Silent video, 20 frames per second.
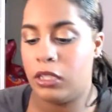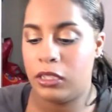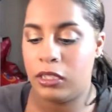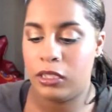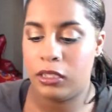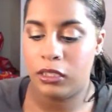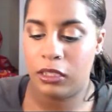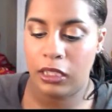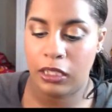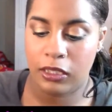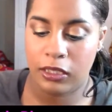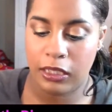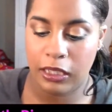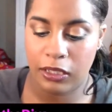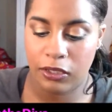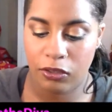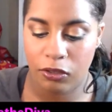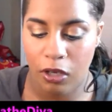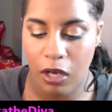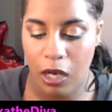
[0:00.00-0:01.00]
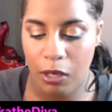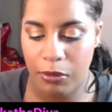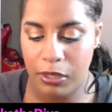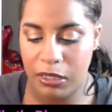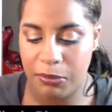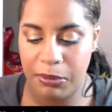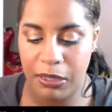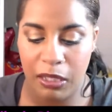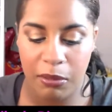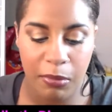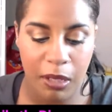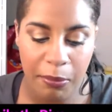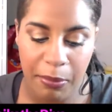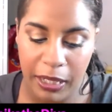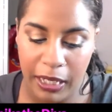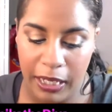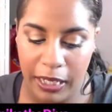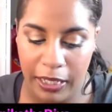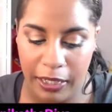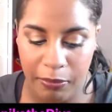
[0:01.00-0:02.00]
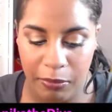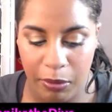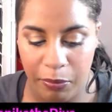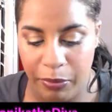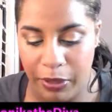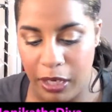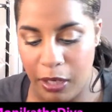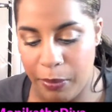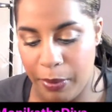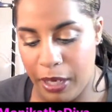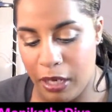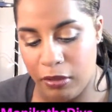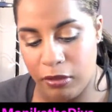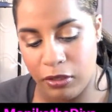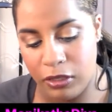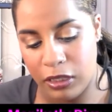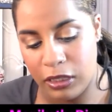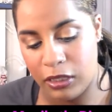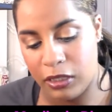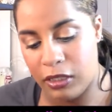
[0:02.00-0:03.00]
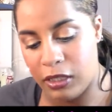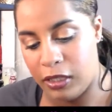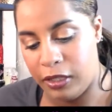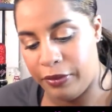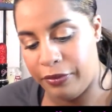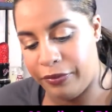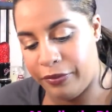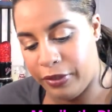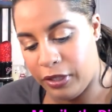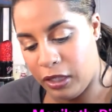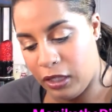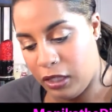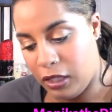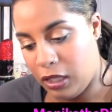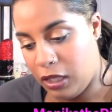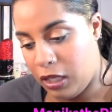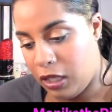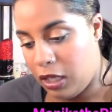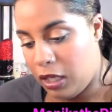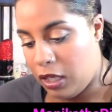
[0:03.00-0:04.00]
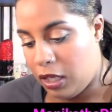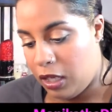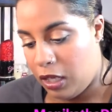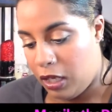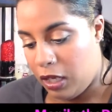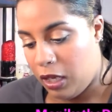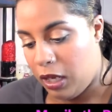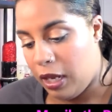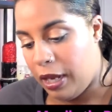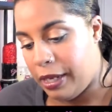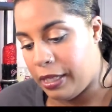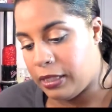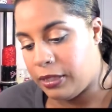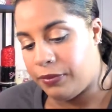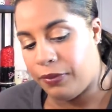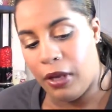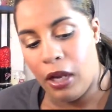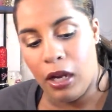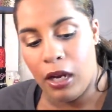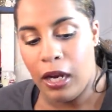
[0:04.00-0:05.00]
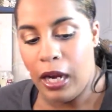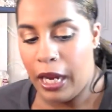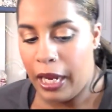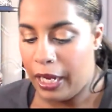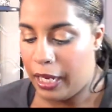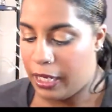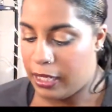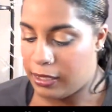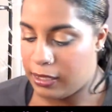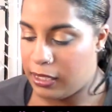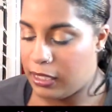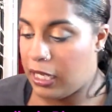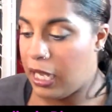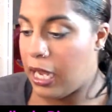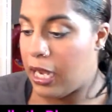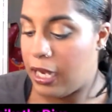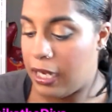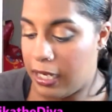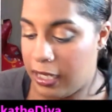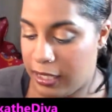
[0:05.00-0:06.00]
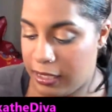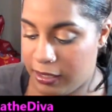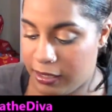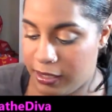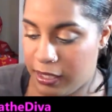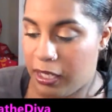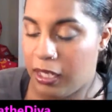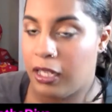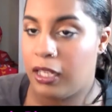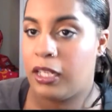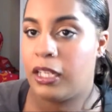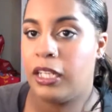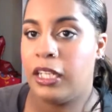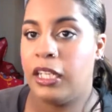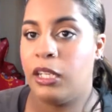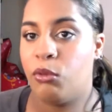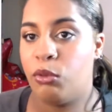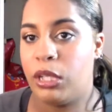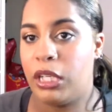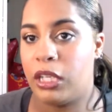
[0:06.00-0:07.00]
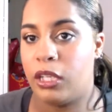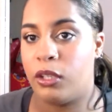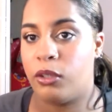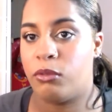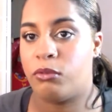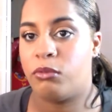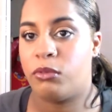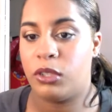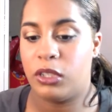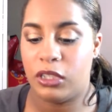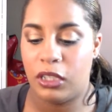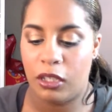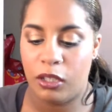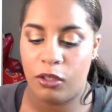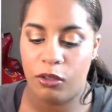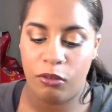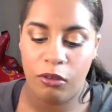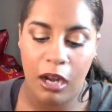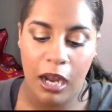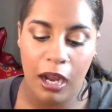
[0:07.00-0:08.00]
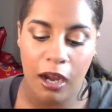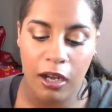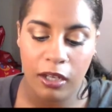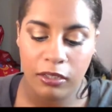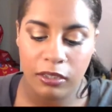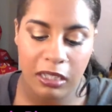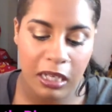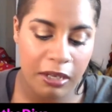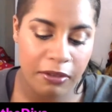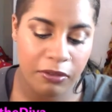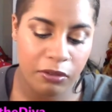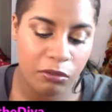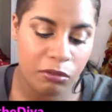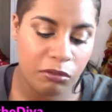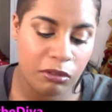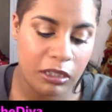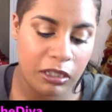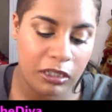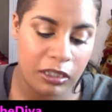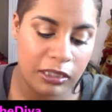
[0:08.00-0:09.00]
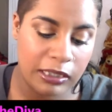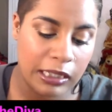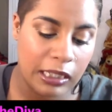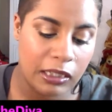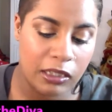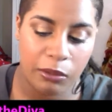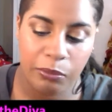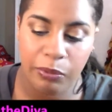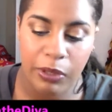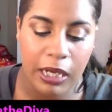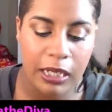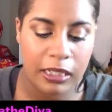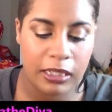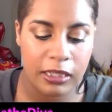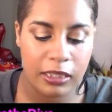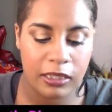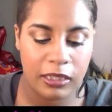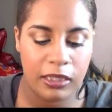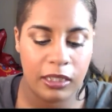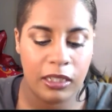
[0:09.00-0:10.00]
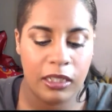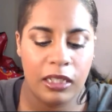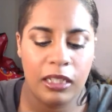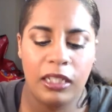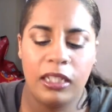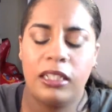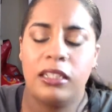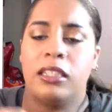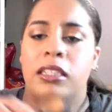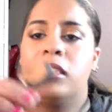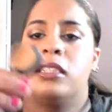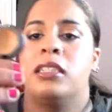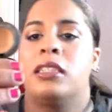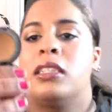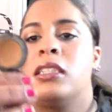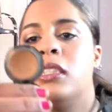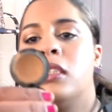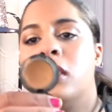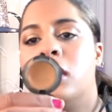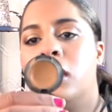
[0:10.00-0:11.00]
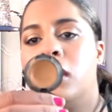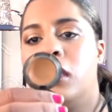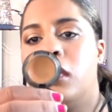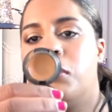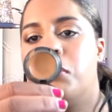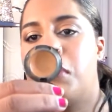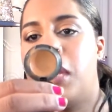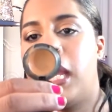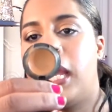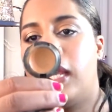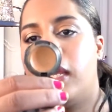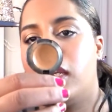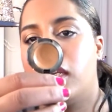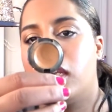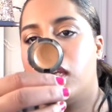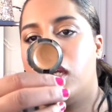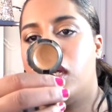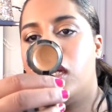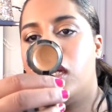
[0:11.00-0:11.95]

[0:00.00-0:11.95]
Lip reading: these things will always be in my bag, my brow powders and stuff. As far as the eyes, here we go. So I also have threw in this other product. This is the MAC